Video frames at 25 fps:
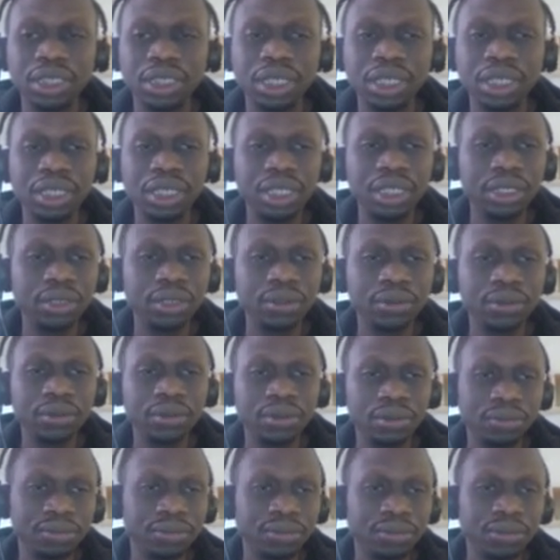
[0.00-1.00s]
say
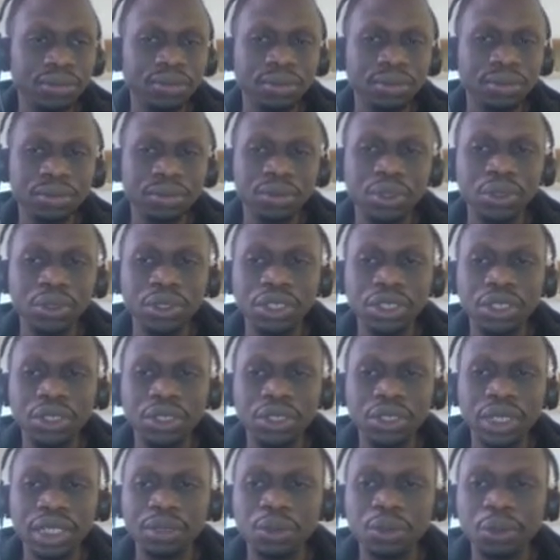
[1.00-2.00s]
we don't need
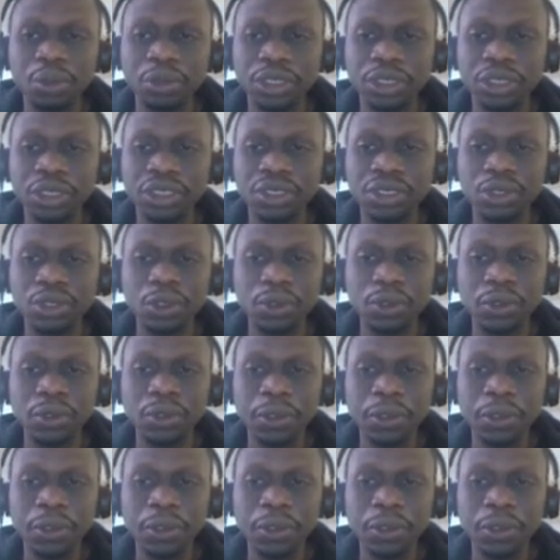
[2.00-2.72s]
you at the moment. So